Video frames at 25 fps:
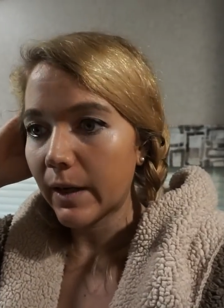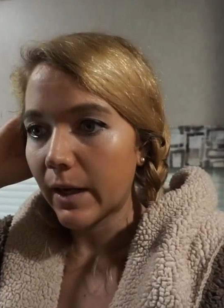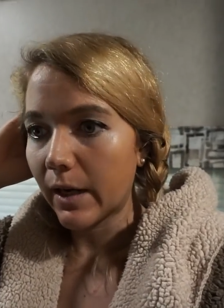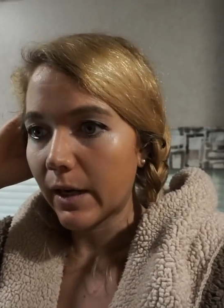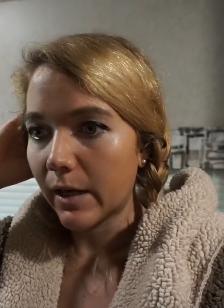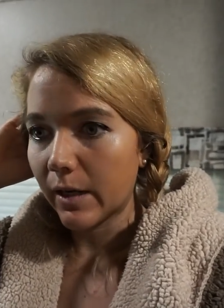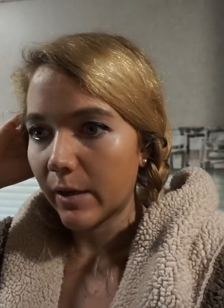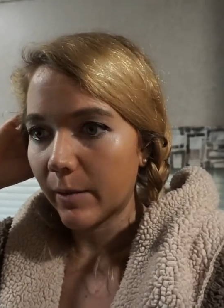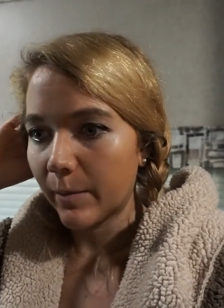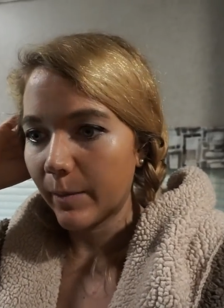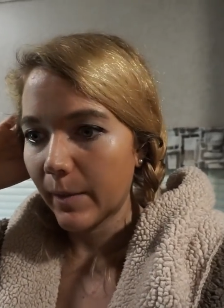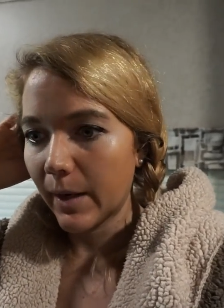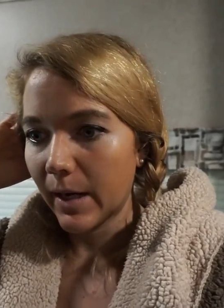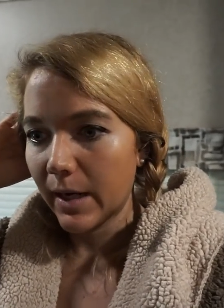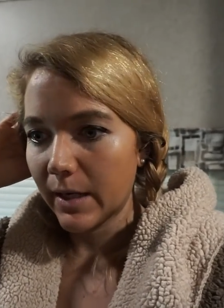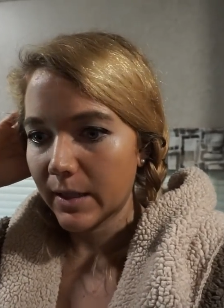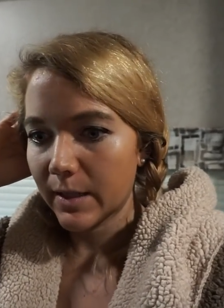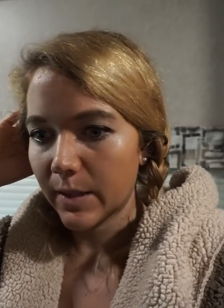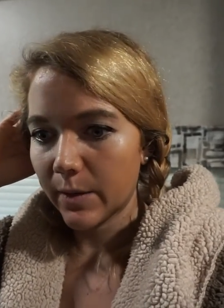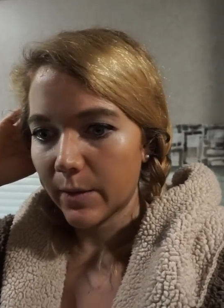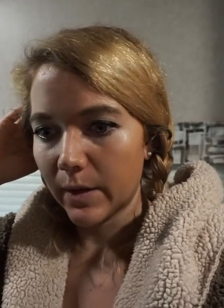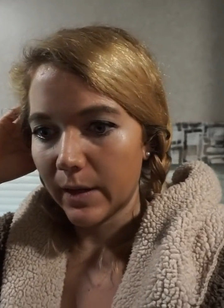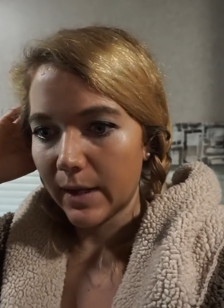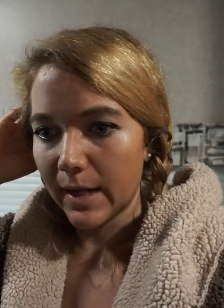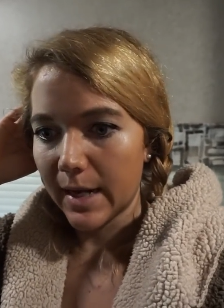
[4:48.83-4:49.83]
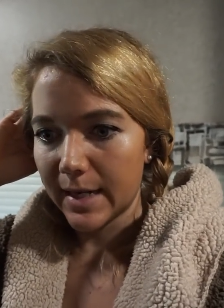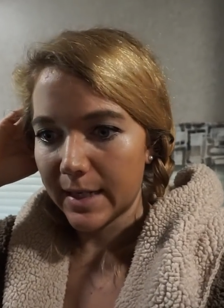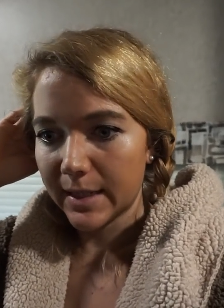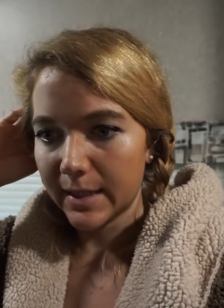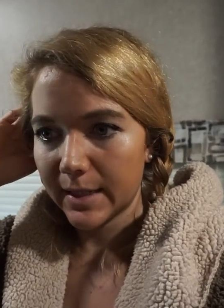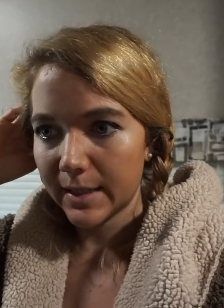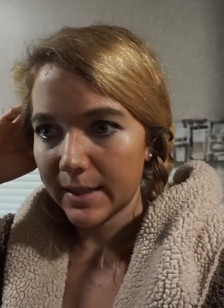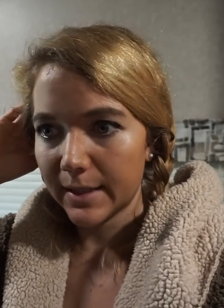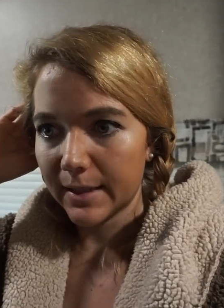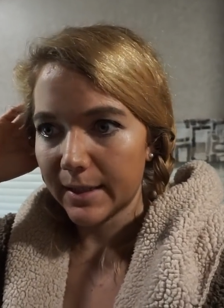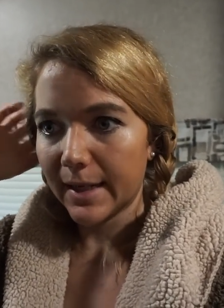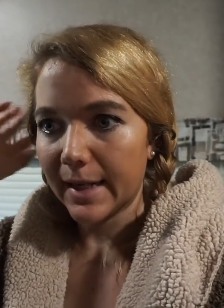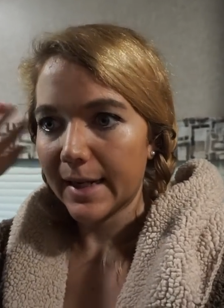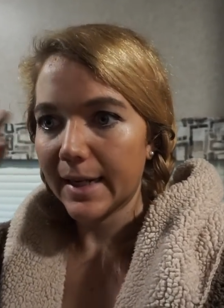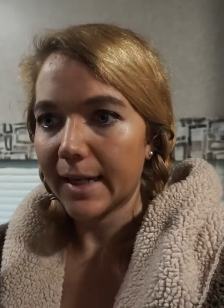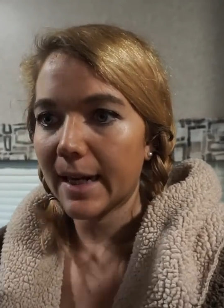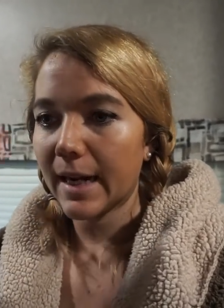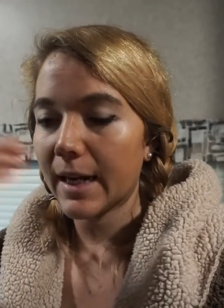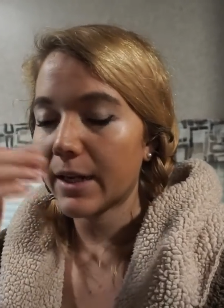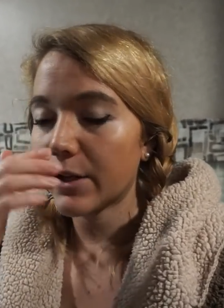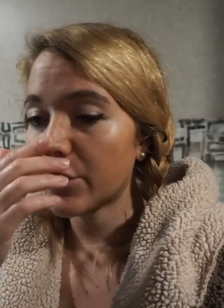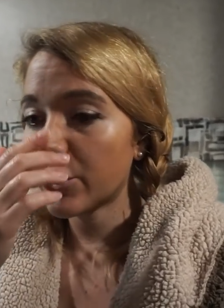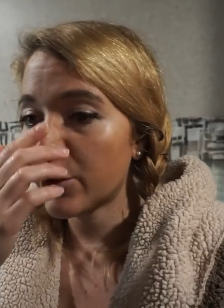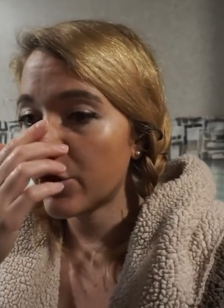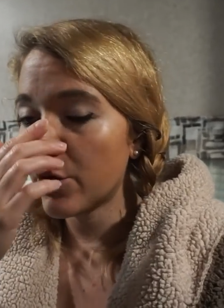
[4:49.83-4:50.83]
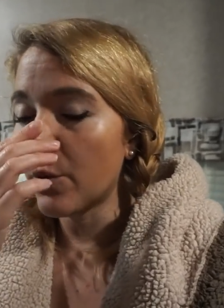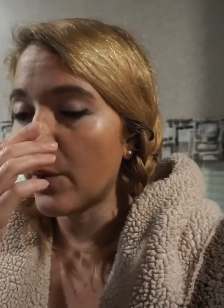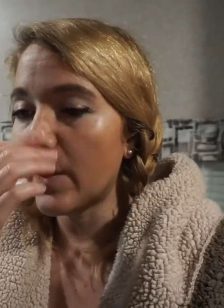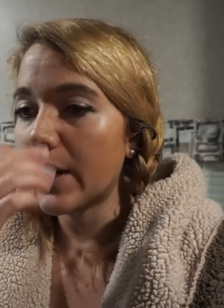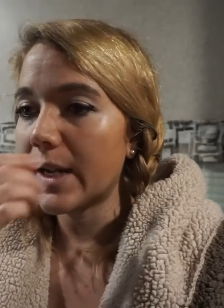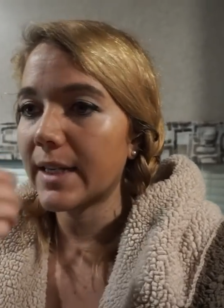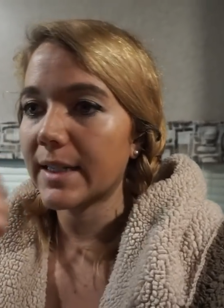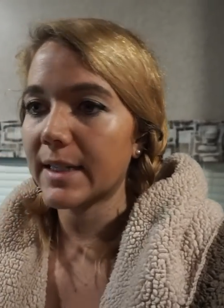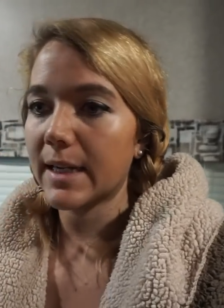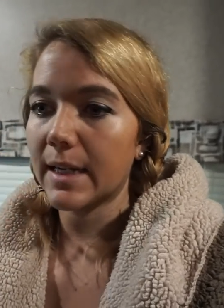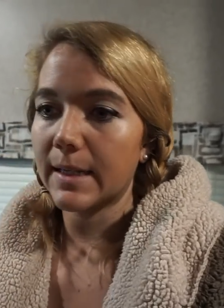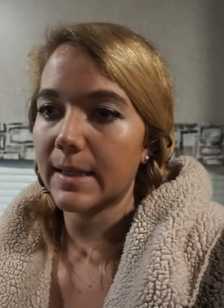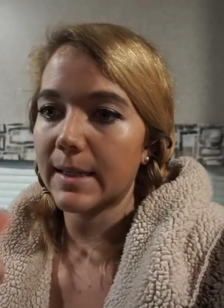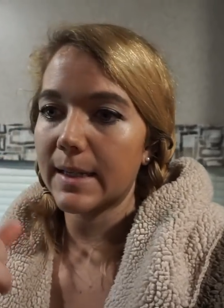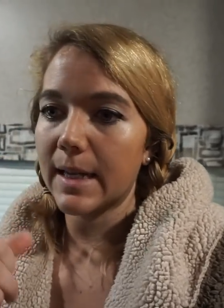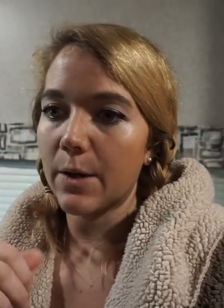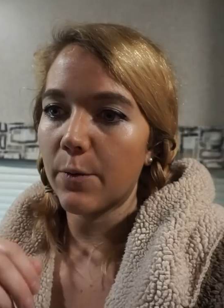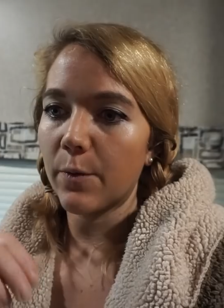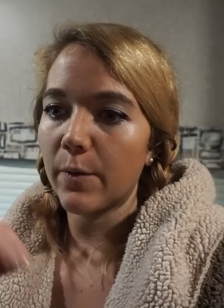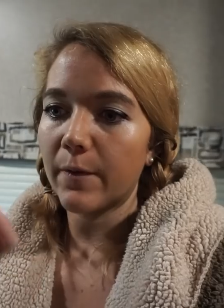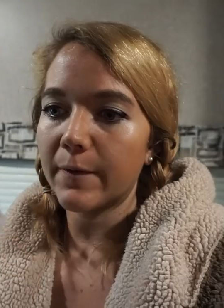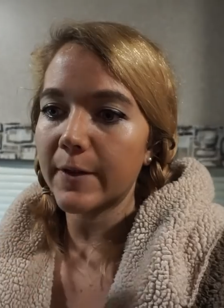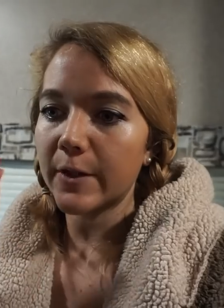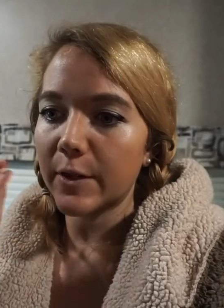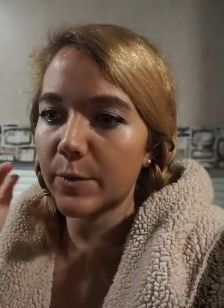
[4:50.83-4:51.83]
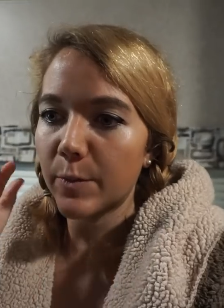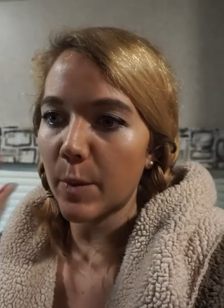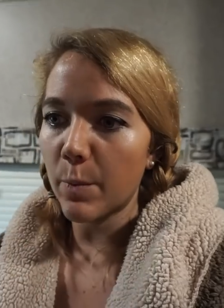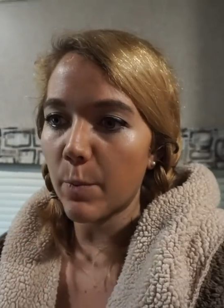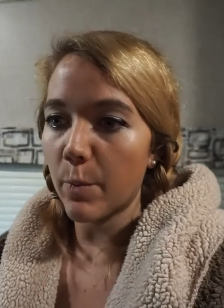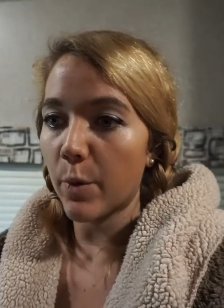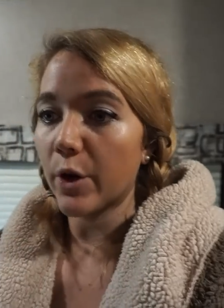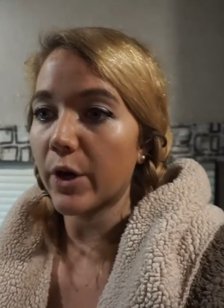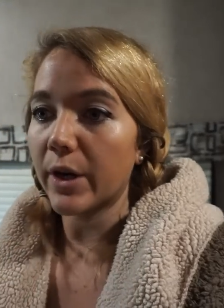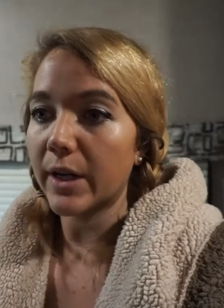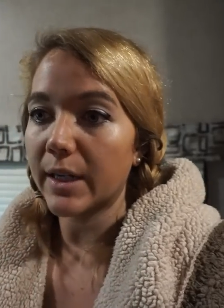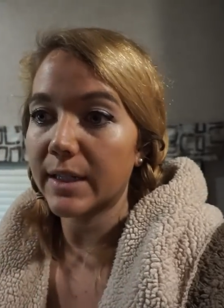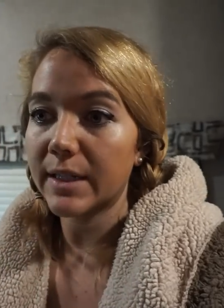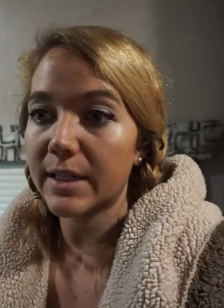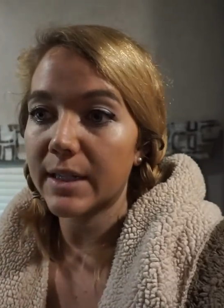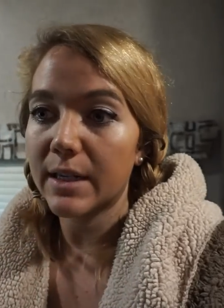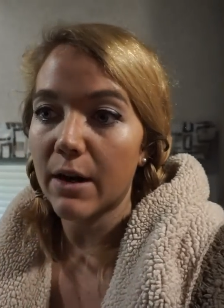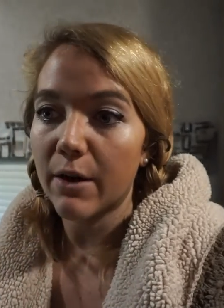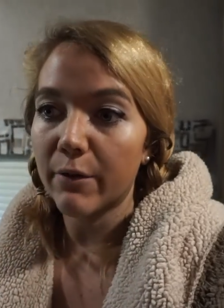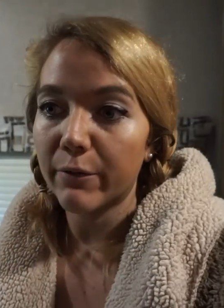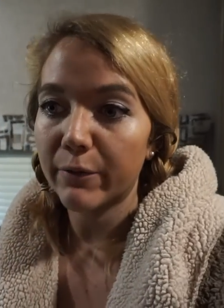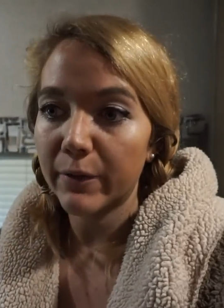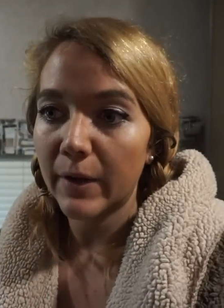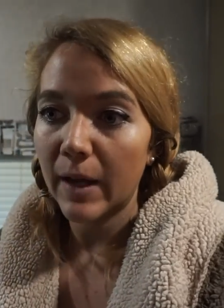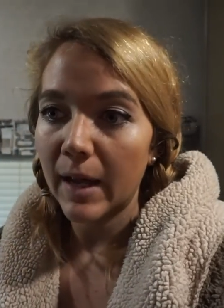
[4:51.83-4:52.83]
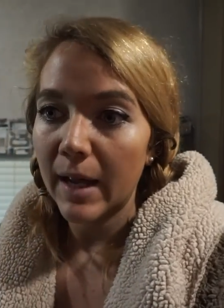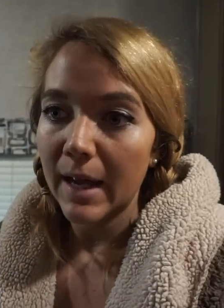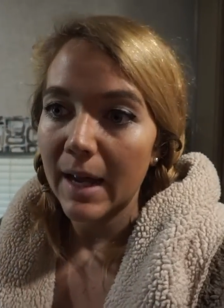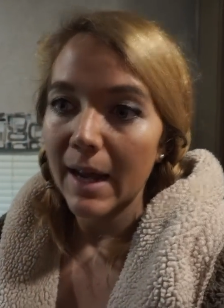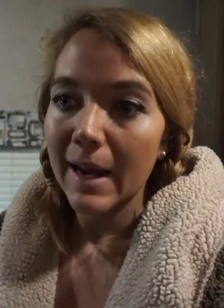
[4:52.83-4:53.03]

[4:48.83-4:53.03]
Um, and so the last like two weeks, I'd say we've just been putting stuff